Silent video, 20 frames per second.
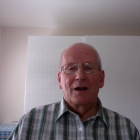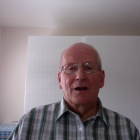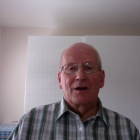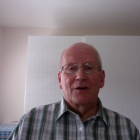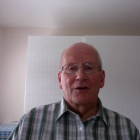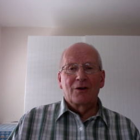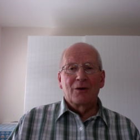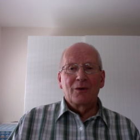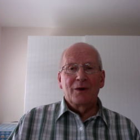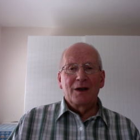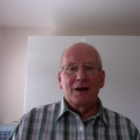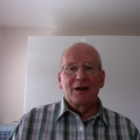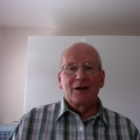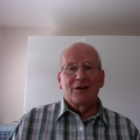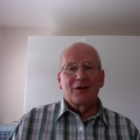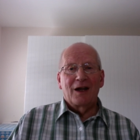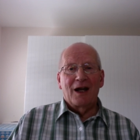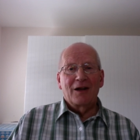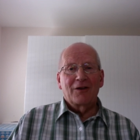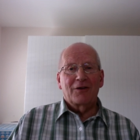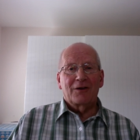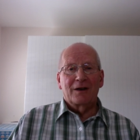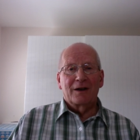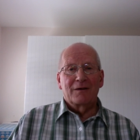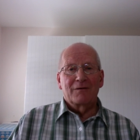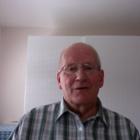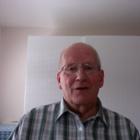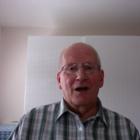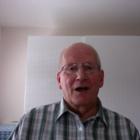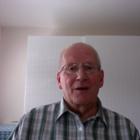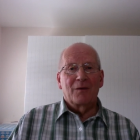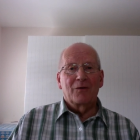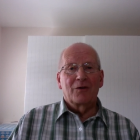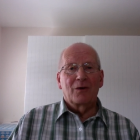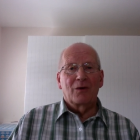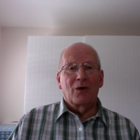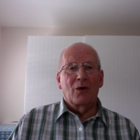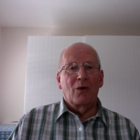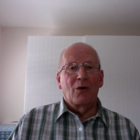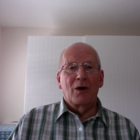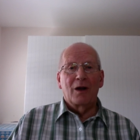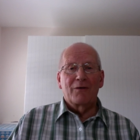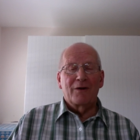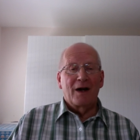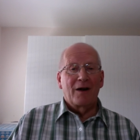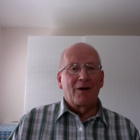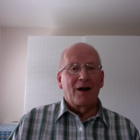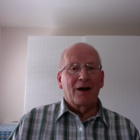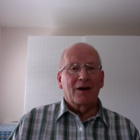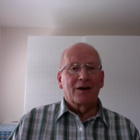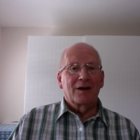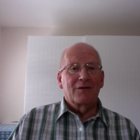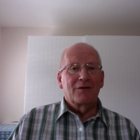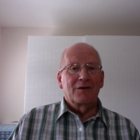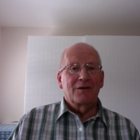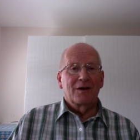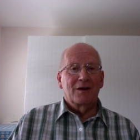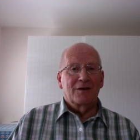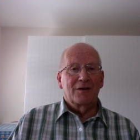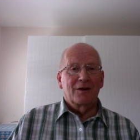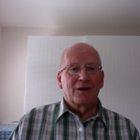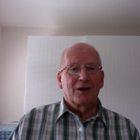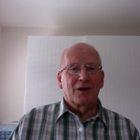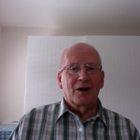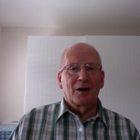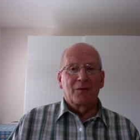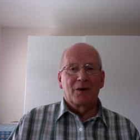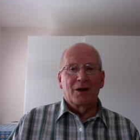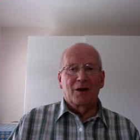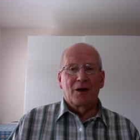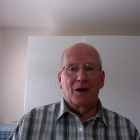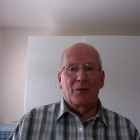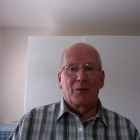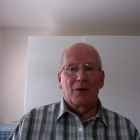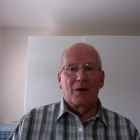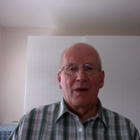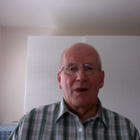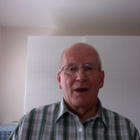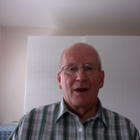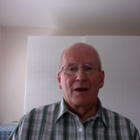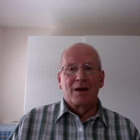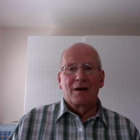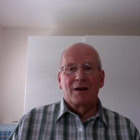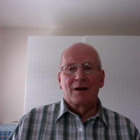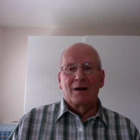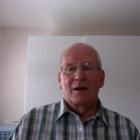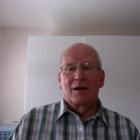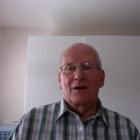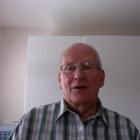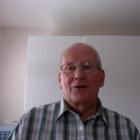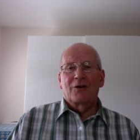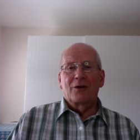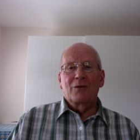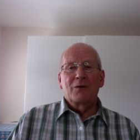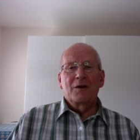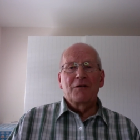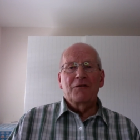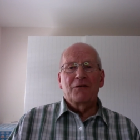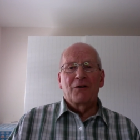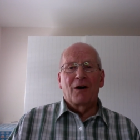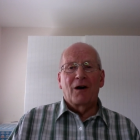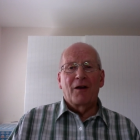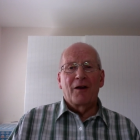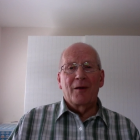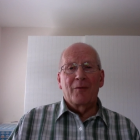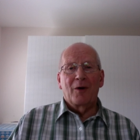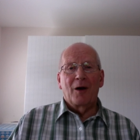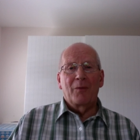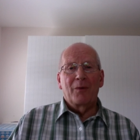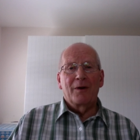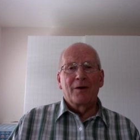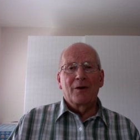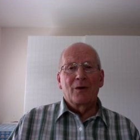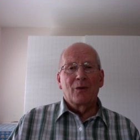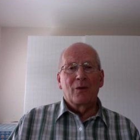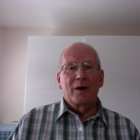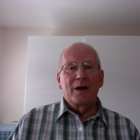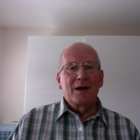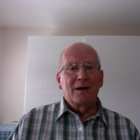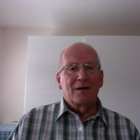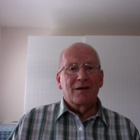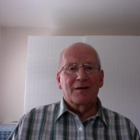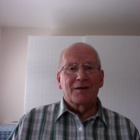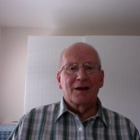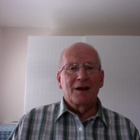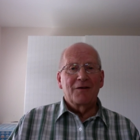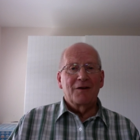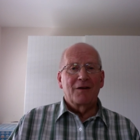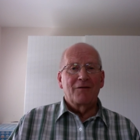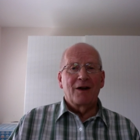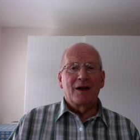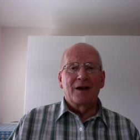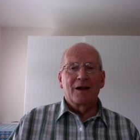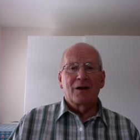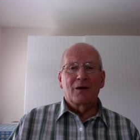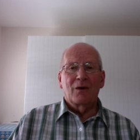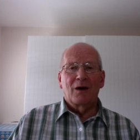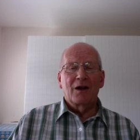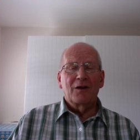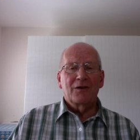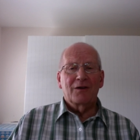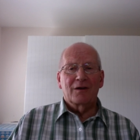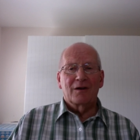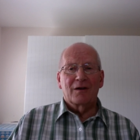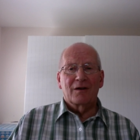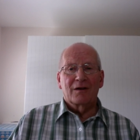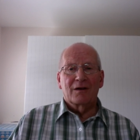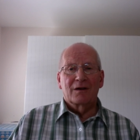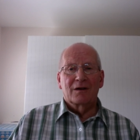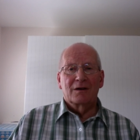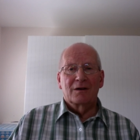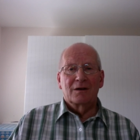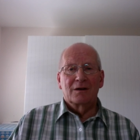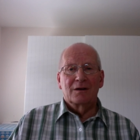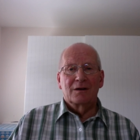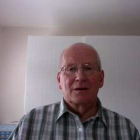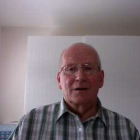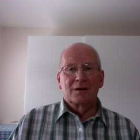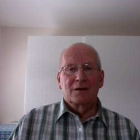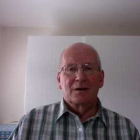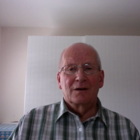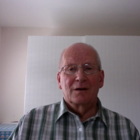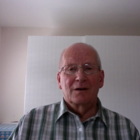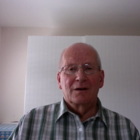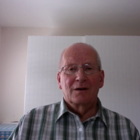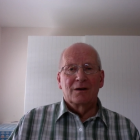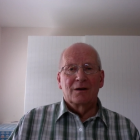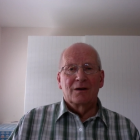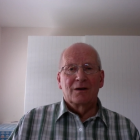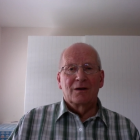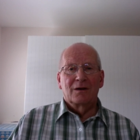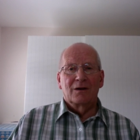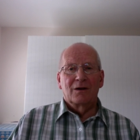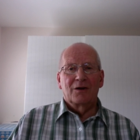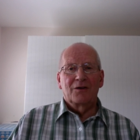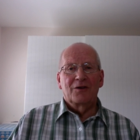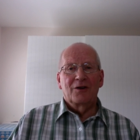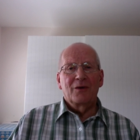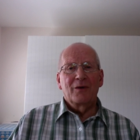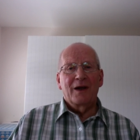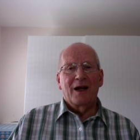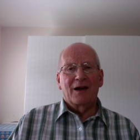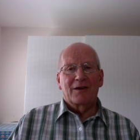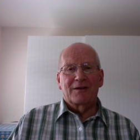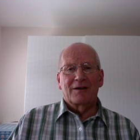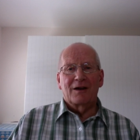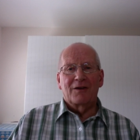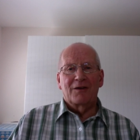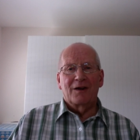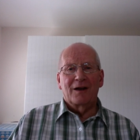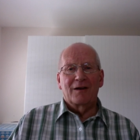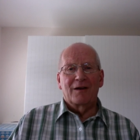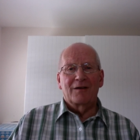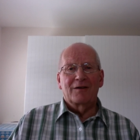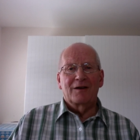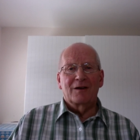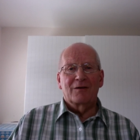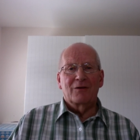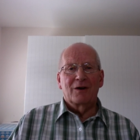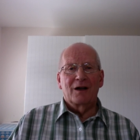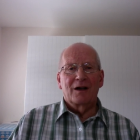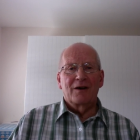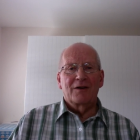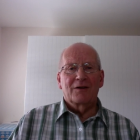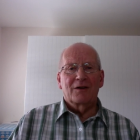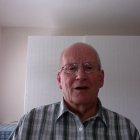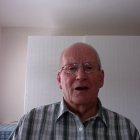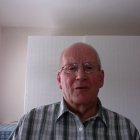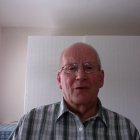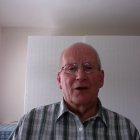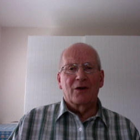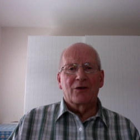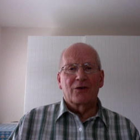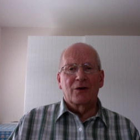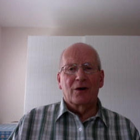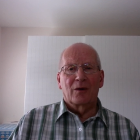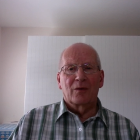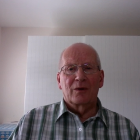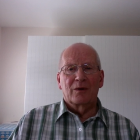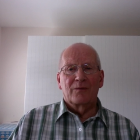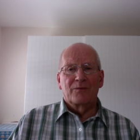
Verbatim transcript: Do we intentionally invite them to all of our activities that are coming up? Do we follow them up in the week to see if they've any questions? Or do we actually think this is really Simon's job?